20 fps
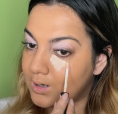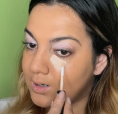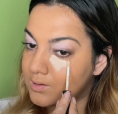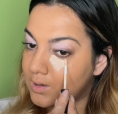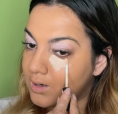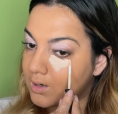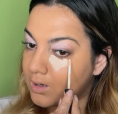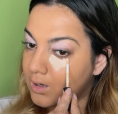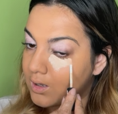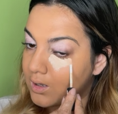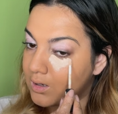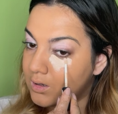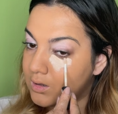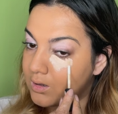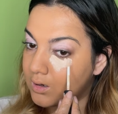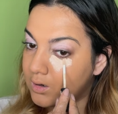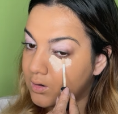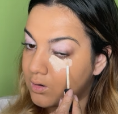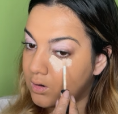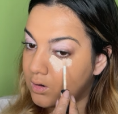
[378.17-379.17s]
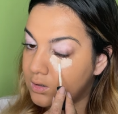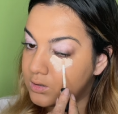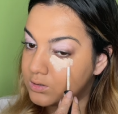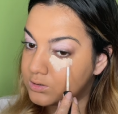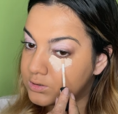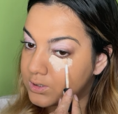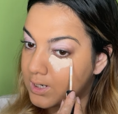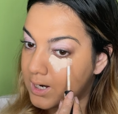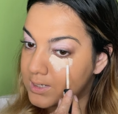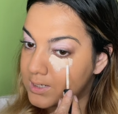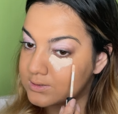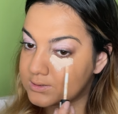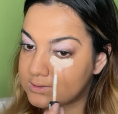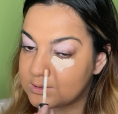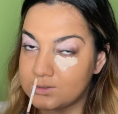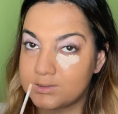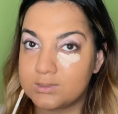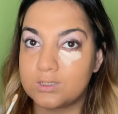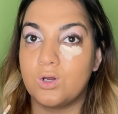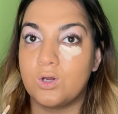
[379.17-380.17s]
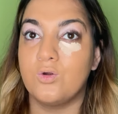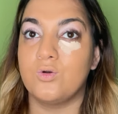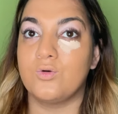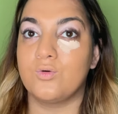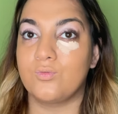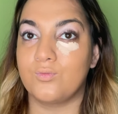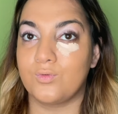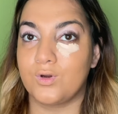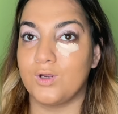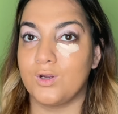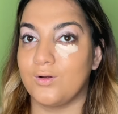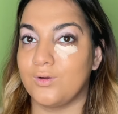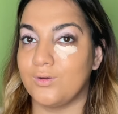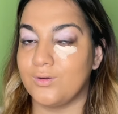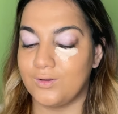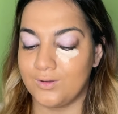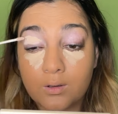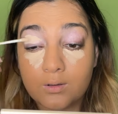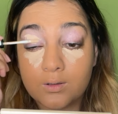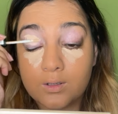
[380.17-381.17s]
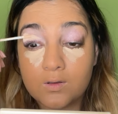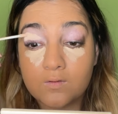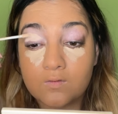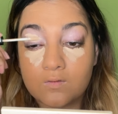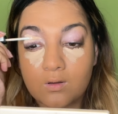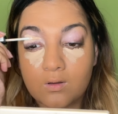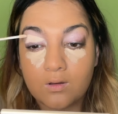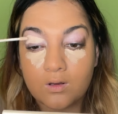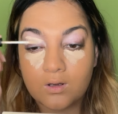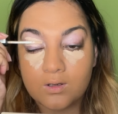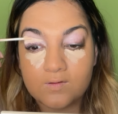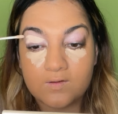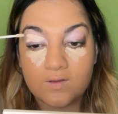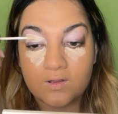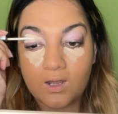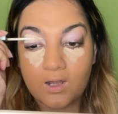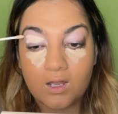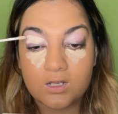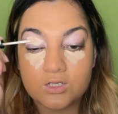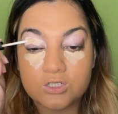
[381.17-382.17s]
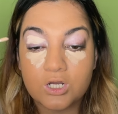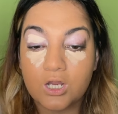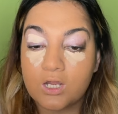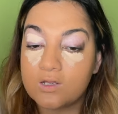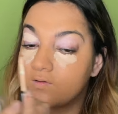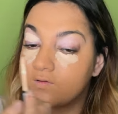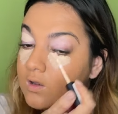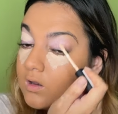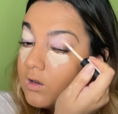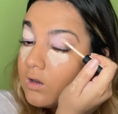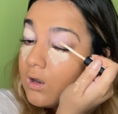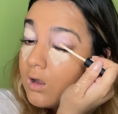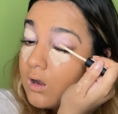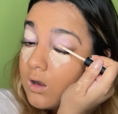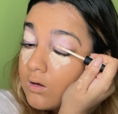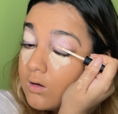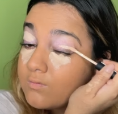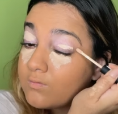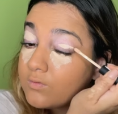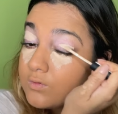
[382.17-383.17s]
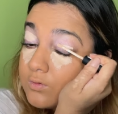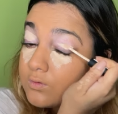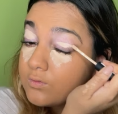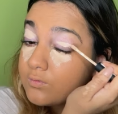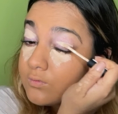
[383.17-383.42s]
Like the contrast is unreal. This concealer actually has a lot of good